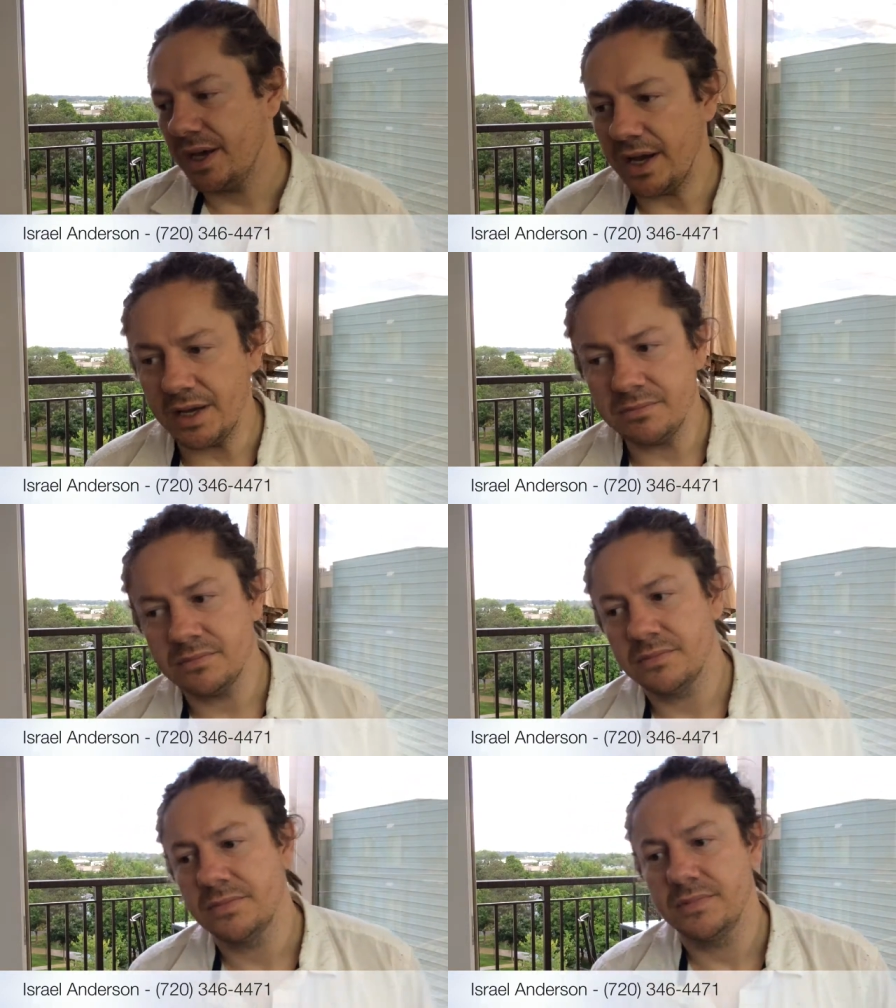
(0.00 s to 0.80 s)

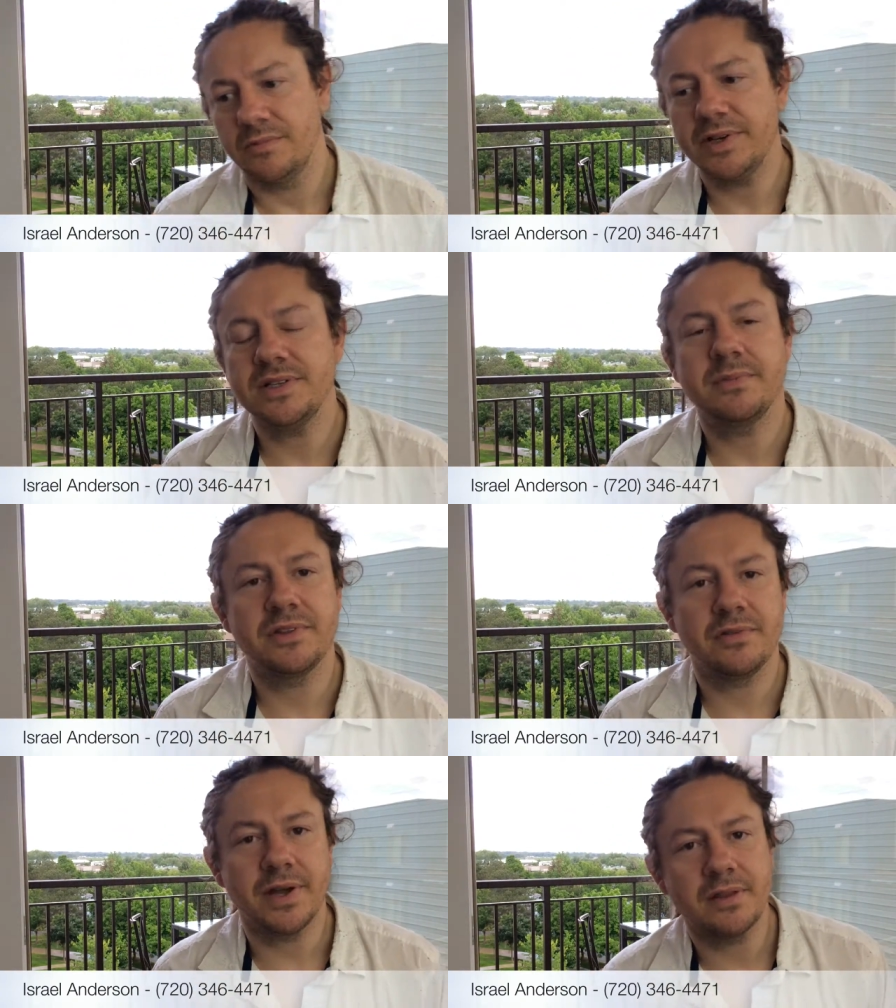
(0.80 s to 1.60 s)
Um, reason number
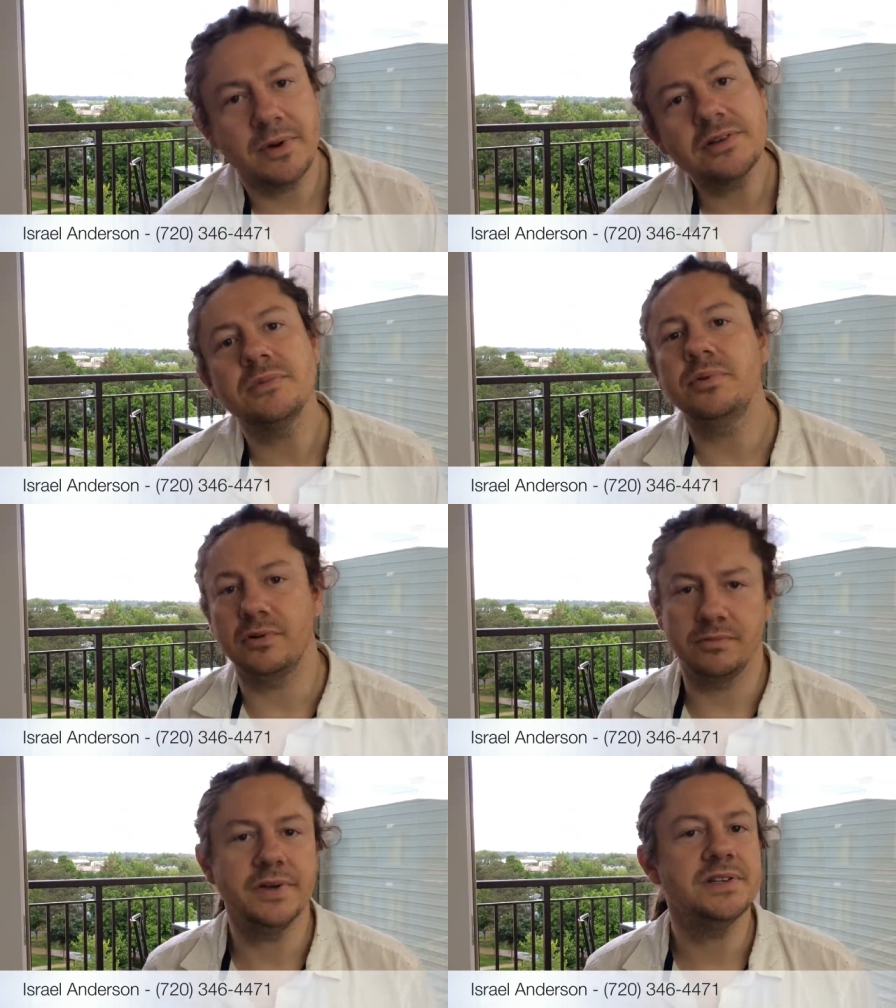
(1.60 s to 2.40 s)
three, and the most
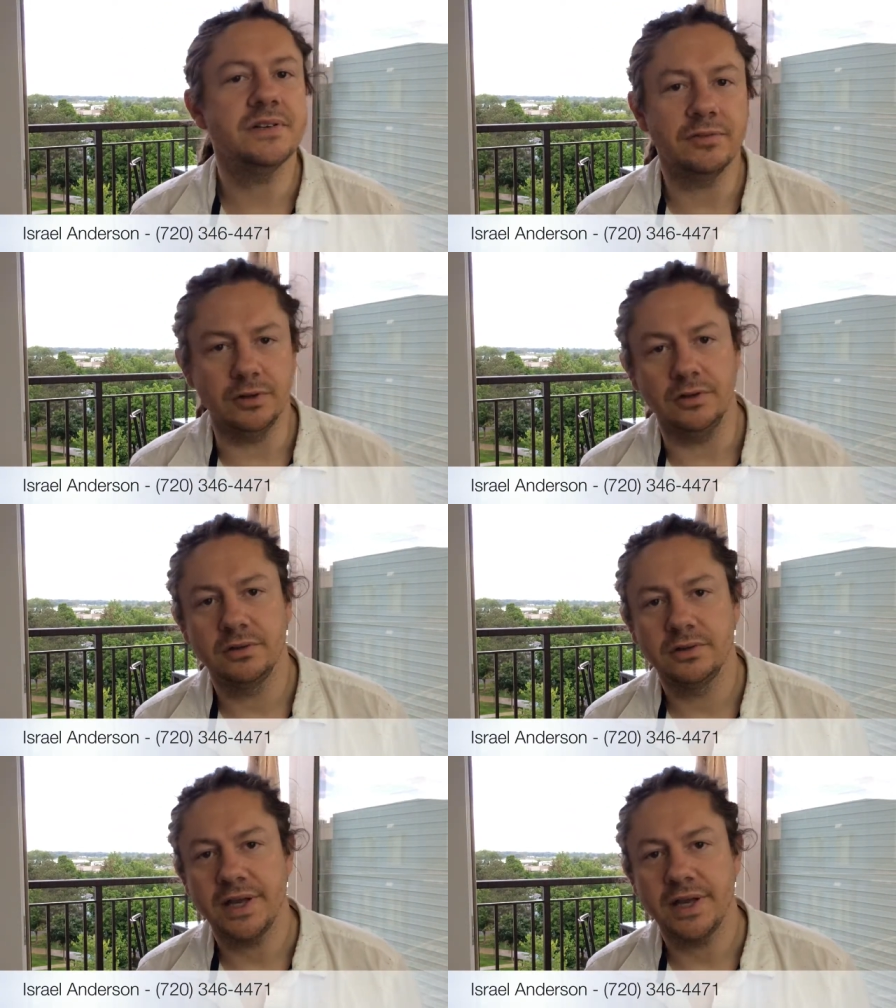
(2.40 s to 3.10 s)
important reason of all,